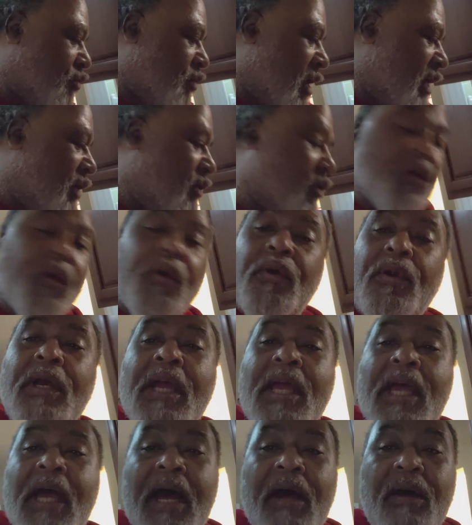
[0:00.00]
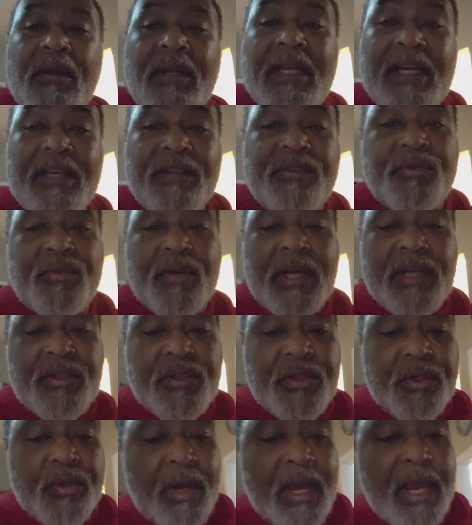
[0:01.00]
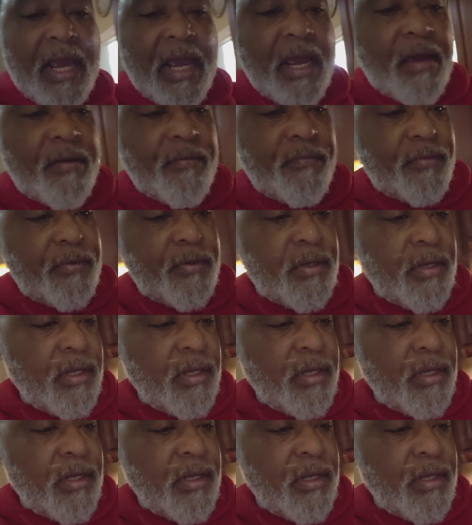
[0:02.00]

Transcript: rice or how less rice you have,